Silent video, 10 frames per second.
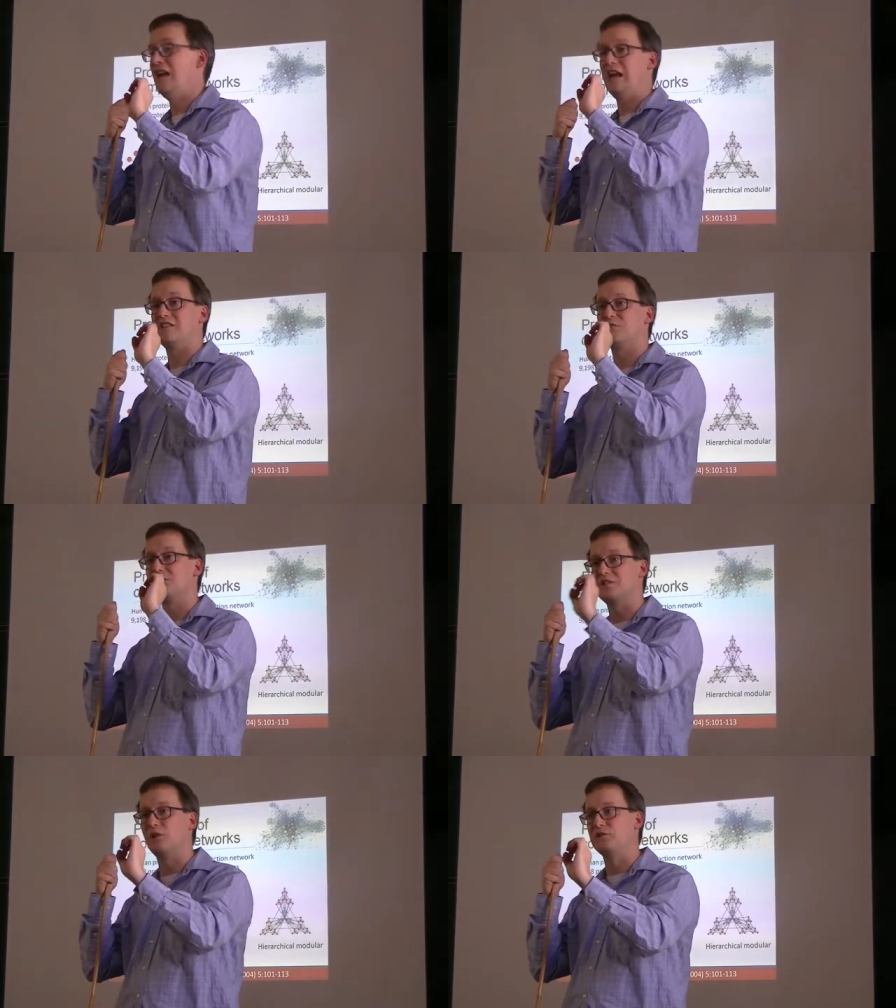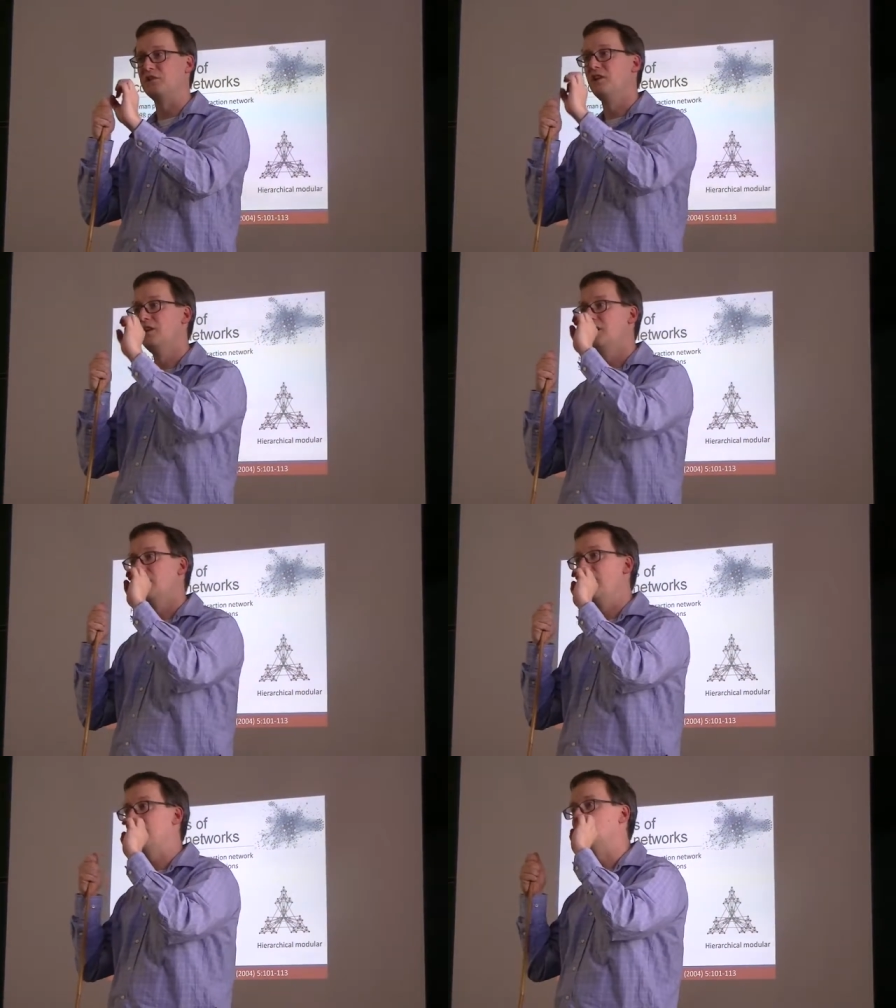As a result,
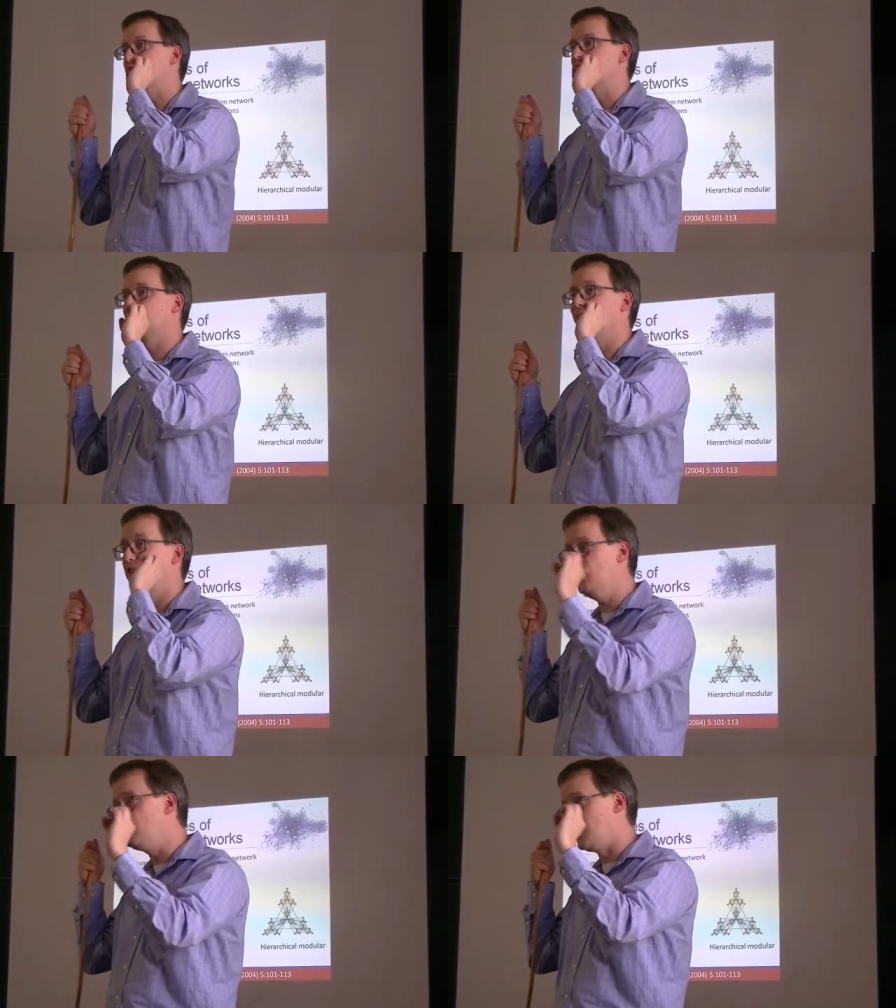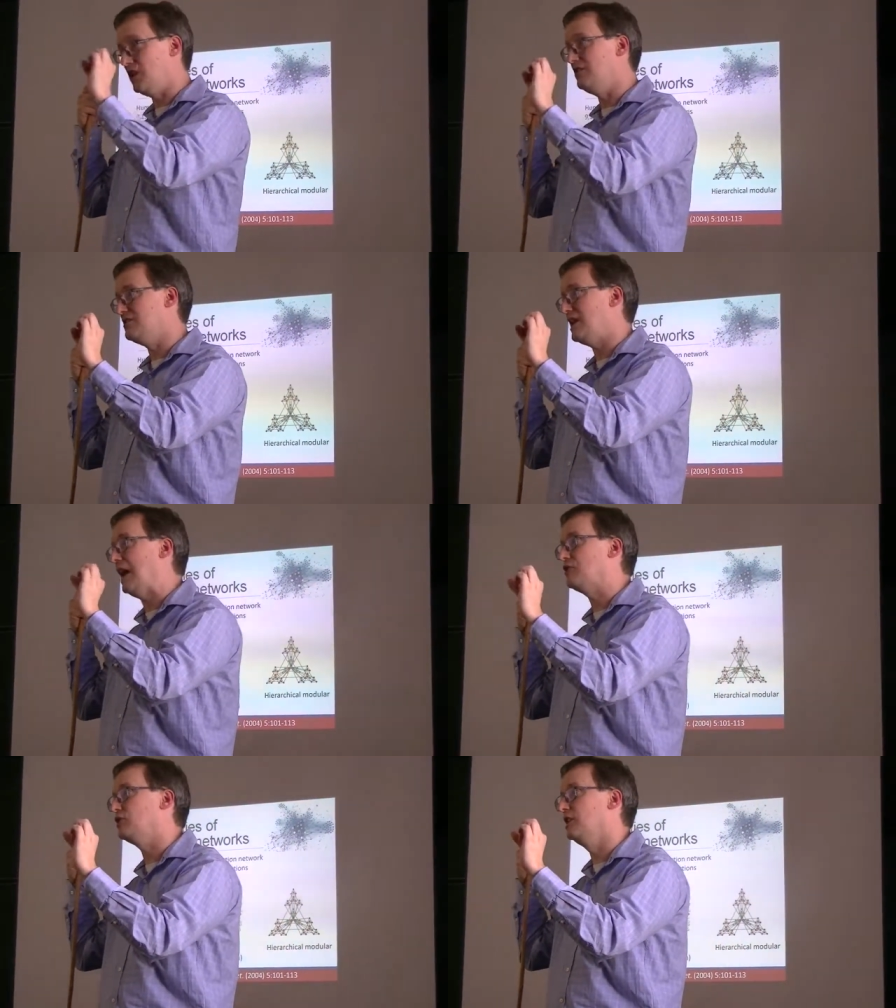just a few genes
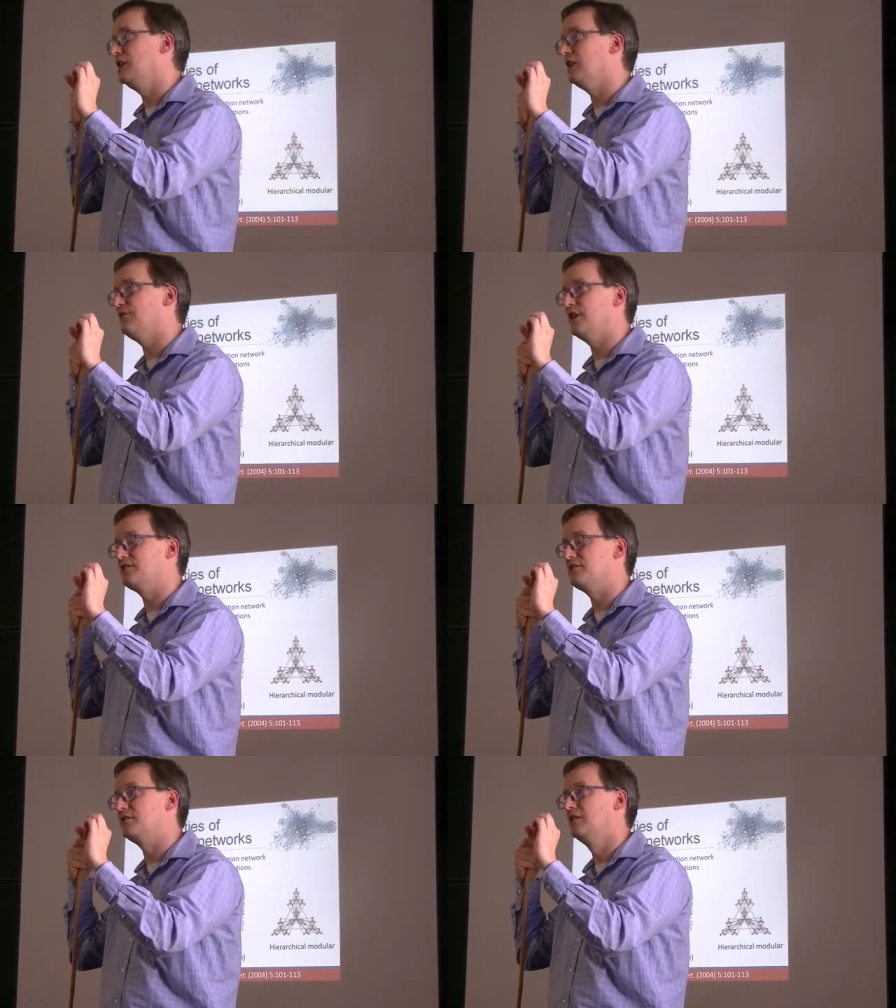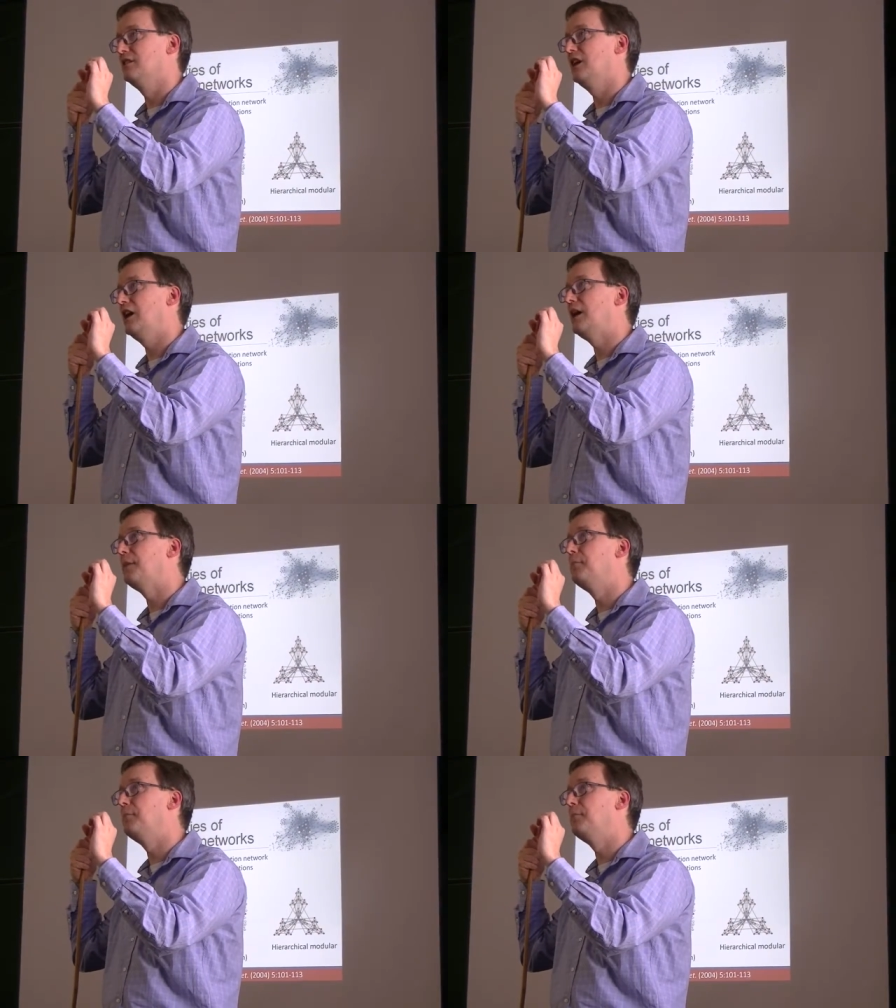actually give us a